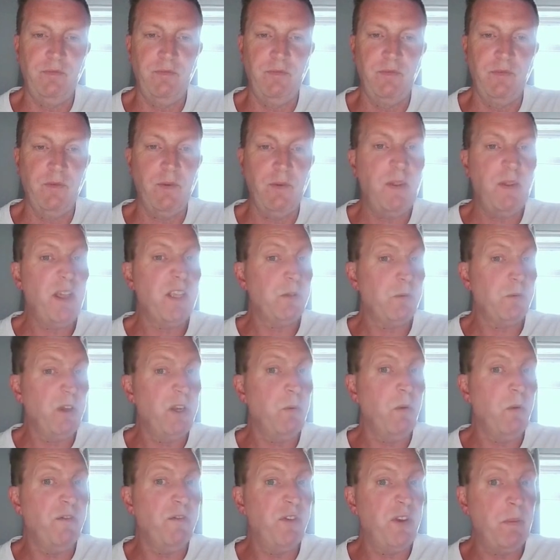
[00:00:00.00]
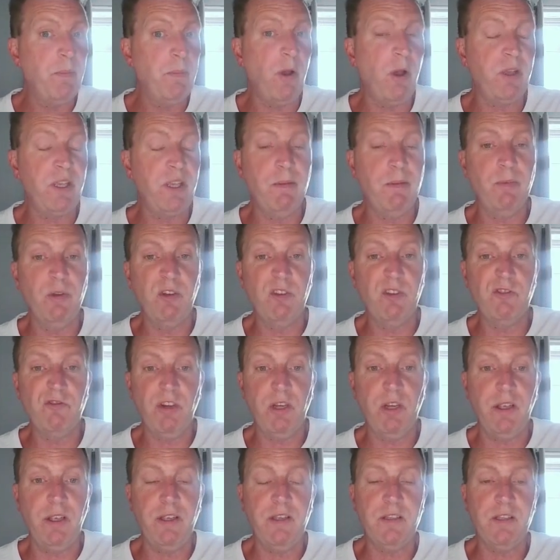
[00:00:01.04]
And that's what you want for your pocketbooks,
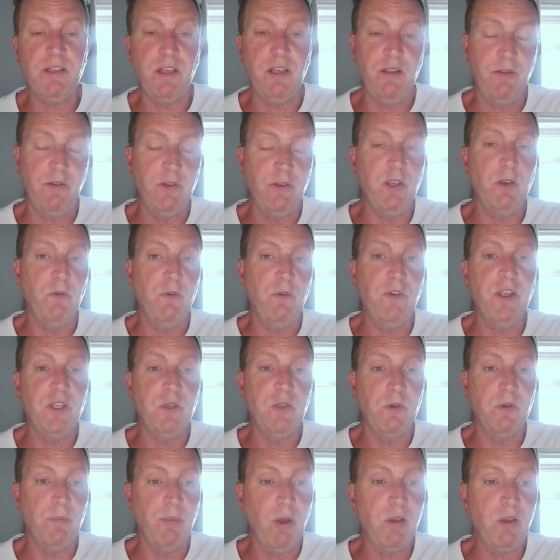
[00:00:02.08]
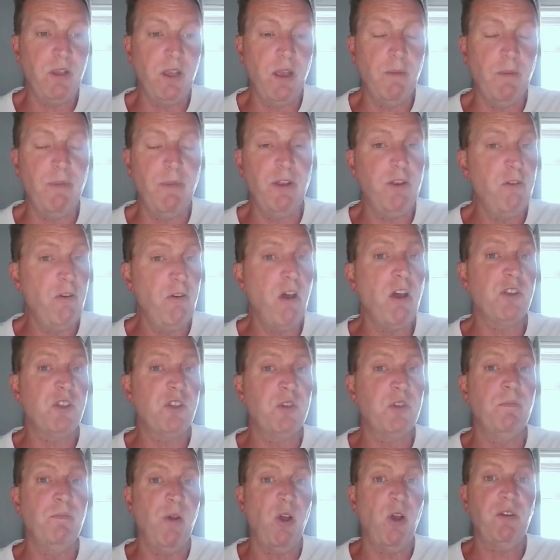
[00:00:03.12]
really, isn't it? They do fit into a pocket, but there are
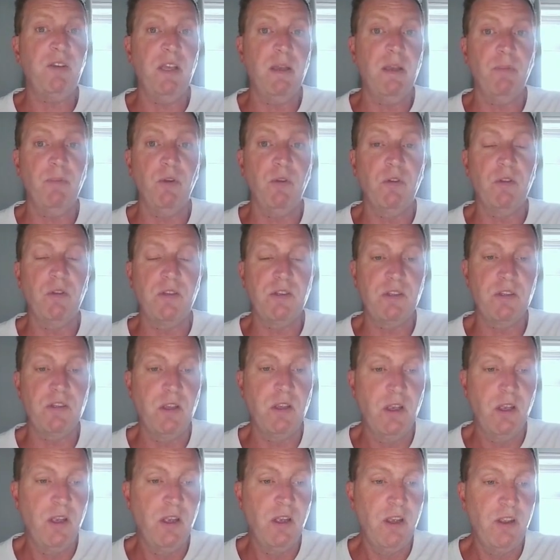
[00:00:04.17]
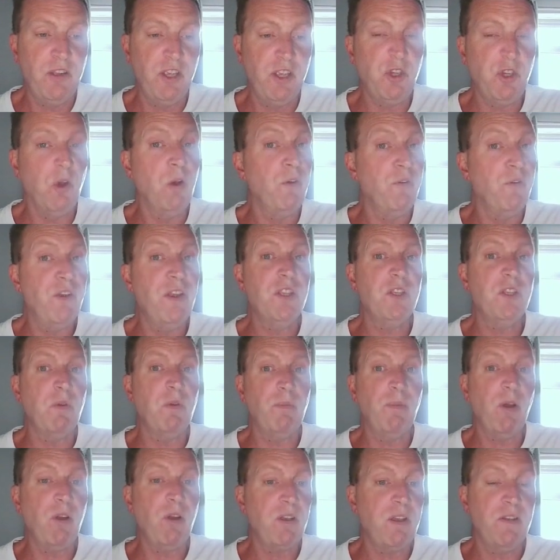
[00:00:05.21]
some pocketbooks that don't fit into
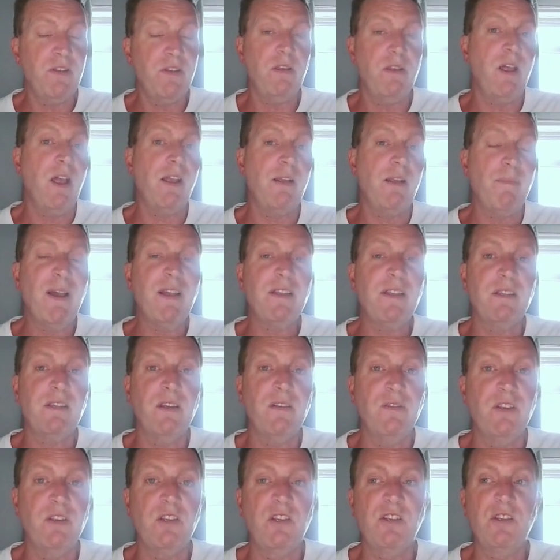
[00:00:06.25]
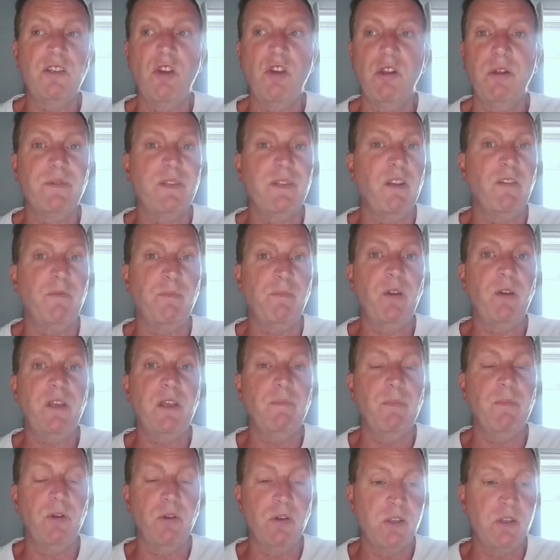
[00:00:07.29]
a pocket. They're like massive, and they just call themselves
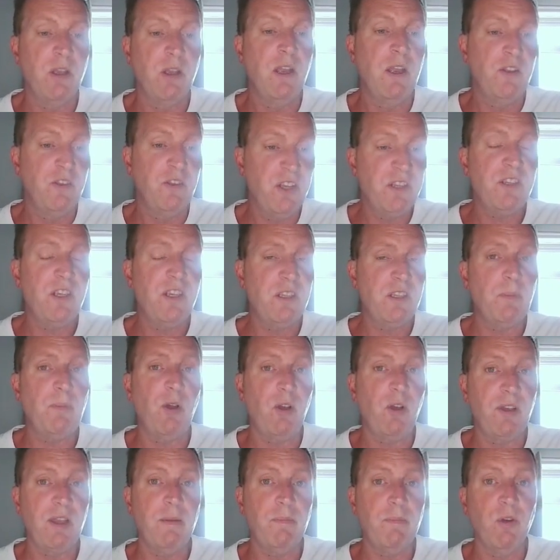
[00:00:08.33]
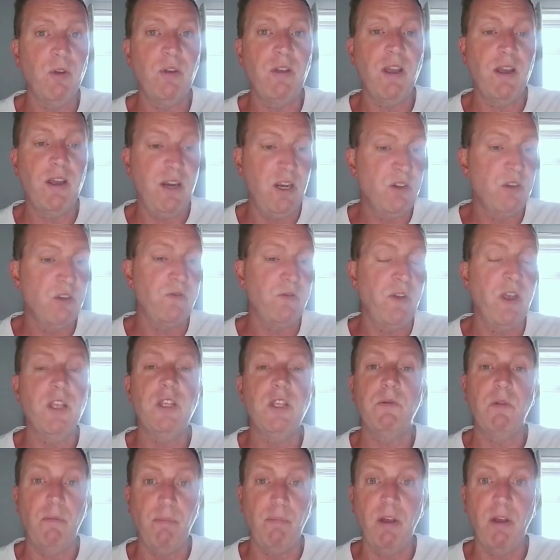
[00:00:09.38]
pocketbooks. This is a pocketbook, and it does fit
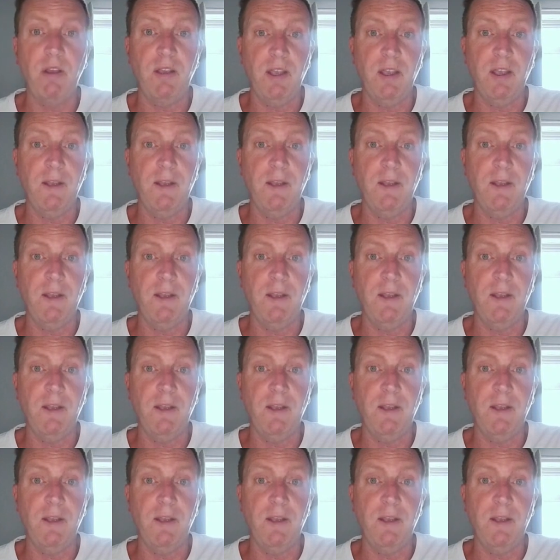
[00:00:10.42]
into a pocket.